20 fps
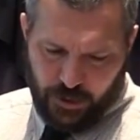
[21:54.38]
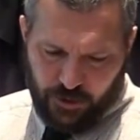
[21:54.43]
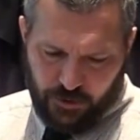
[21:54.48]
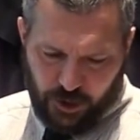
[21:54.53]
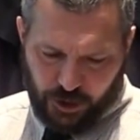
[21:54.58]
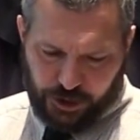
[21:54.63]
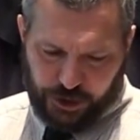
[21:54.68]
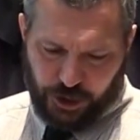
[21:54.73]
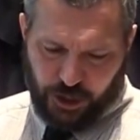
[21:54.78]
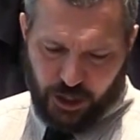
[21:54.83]

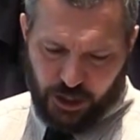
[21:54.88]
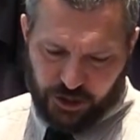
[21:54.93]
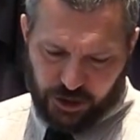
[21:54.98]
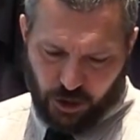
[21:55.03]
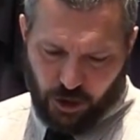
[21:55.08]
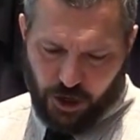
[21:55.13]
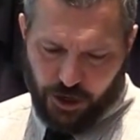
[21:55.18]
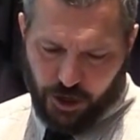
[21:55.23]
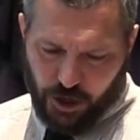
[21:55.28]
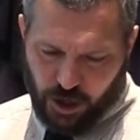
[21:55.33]
The church
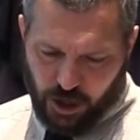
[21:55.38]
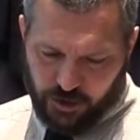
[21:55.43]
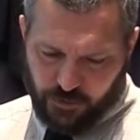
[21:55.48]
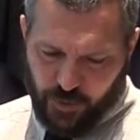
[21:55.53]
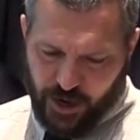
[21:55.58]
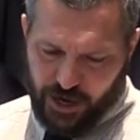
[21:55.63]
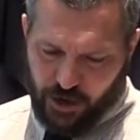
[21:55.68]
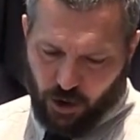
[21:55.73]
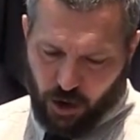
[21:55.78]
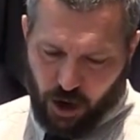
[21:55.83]
on earth
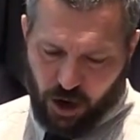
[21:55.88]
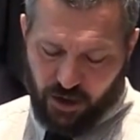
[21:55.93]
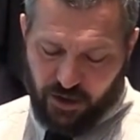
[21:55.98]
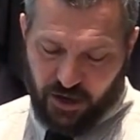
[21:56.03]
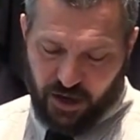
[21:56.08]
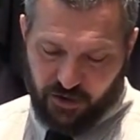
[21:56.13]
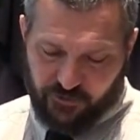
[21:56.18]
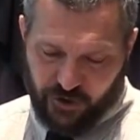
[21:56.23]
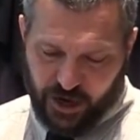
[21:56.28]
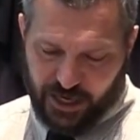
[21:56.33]
made all
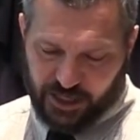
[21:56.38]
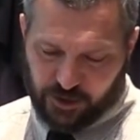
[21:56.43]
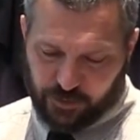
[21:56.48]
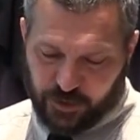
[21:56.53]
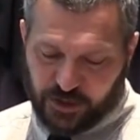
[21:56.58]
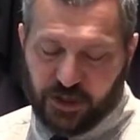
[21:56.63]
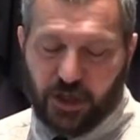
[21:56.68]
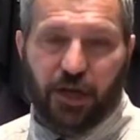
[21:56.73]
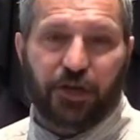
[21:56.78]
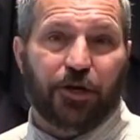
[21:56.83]
the
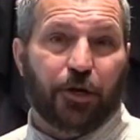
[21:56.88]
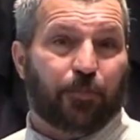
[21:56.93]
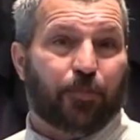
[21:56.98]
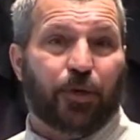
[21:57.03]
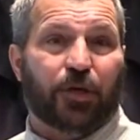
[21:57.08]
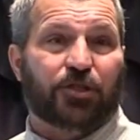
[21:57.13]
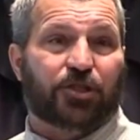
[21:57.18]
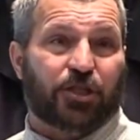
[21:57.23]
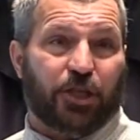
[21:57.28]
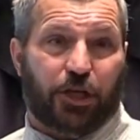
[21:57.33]
advancements under
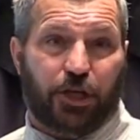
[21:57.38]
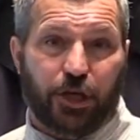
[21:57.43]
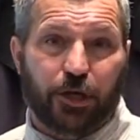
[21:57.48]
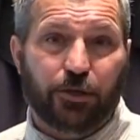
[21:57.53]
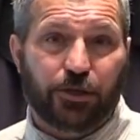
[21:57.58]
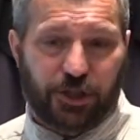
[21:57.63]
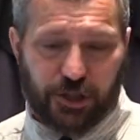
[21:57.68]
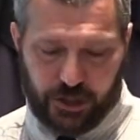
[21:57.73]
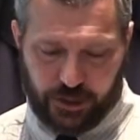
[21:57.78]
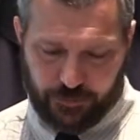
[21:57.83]

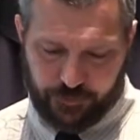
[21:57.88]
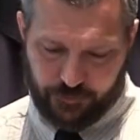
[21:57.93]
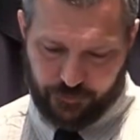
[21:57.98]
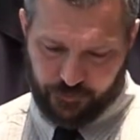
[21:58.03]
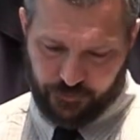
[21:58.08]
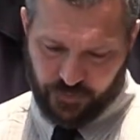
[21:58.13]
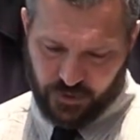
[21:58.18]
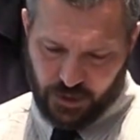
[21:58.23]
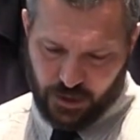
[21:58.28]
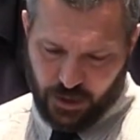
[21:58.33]
persecution,
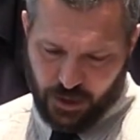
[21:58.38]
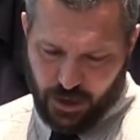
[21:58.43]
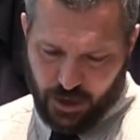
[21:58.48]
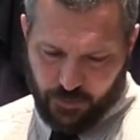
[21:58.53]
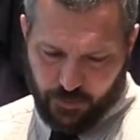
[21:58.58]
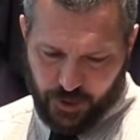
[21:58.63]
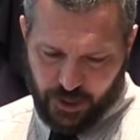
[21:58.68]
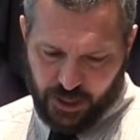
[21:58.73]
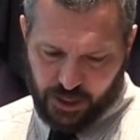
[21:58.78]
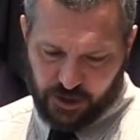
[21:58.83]

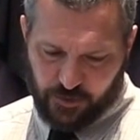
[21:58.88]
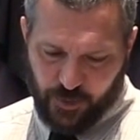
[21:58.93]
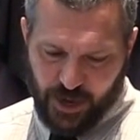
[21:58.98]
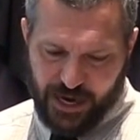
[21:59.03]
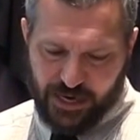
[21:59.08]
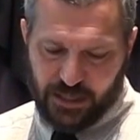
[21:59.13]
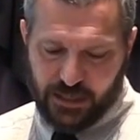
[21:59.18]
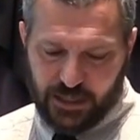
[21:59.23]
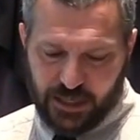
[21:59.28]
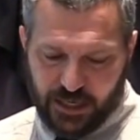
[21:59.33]
but has
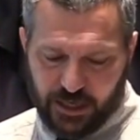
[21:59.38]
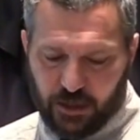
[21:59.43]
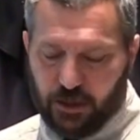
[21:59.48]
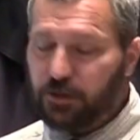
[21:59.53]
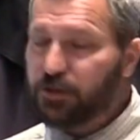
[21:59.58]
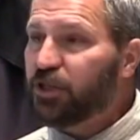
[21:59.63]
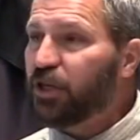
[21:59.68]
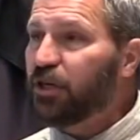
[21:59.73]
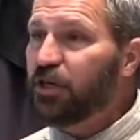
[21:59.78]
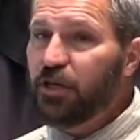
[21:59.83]
made
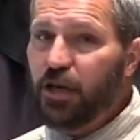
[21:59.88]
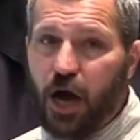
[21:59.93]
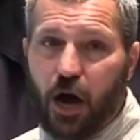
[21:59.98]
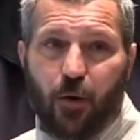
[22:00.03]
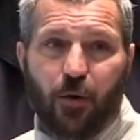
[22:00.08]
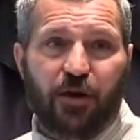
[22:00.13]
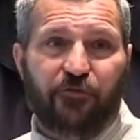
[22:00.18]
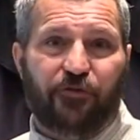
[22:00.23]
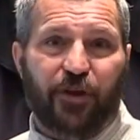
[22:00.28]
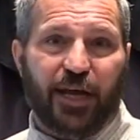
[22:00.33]
little to
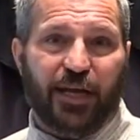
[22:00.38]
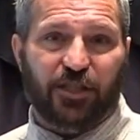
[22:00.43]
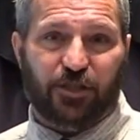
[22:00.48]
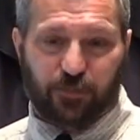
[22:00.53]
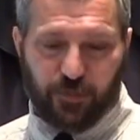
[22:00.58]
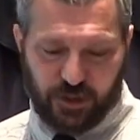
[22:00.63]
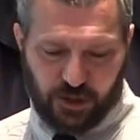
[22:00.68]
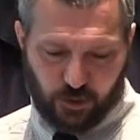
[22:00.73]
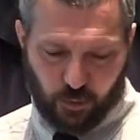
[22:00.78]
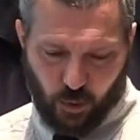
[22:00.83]
no
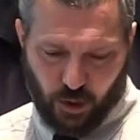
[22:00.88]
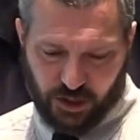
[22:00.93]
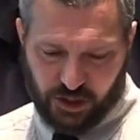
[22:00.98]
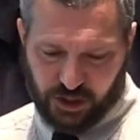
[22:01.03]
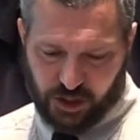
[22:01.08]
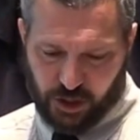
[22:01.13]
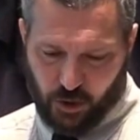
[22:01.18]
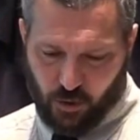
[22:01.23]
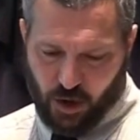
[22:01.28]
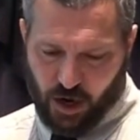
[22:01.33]
advancements
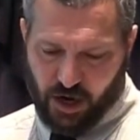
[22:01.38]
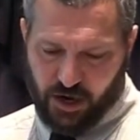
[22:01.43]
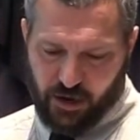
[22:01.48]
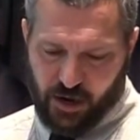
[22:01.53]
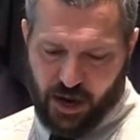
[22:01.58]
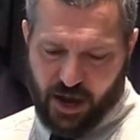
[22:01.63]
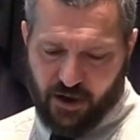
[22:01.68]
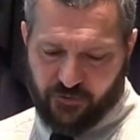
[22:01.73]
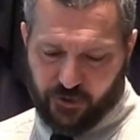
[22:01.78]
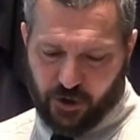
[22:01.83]

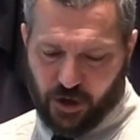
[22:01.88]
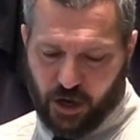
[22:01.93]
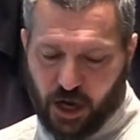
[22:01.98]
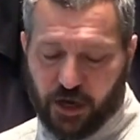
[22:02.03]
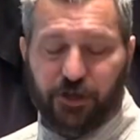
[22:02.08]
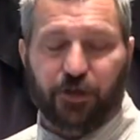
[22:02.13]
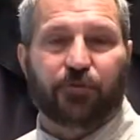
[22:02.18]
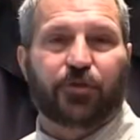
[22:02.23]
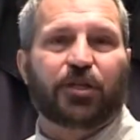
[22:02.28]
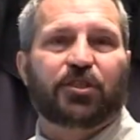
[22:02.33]
whatsoever
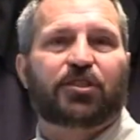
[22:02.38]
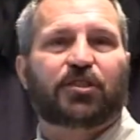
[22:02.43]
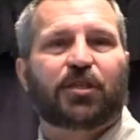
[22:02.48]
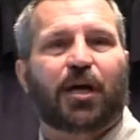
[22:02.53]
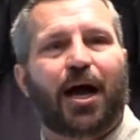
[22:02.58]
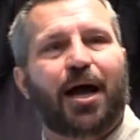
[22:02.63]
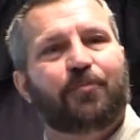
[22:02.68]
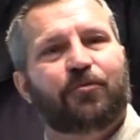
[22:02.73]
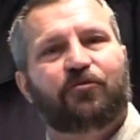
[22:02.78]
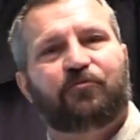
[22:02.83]
under this
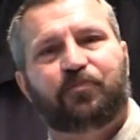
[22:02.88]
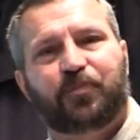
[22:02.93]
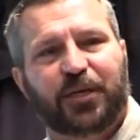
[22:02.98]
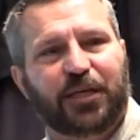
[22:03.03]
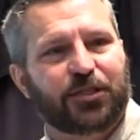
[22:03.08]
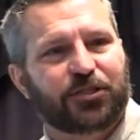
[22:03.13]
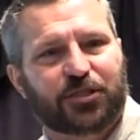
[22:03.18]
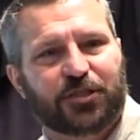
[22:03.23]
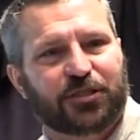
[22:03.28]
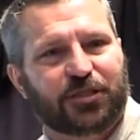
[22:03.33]
time of
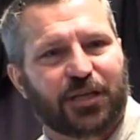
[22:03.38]
peace and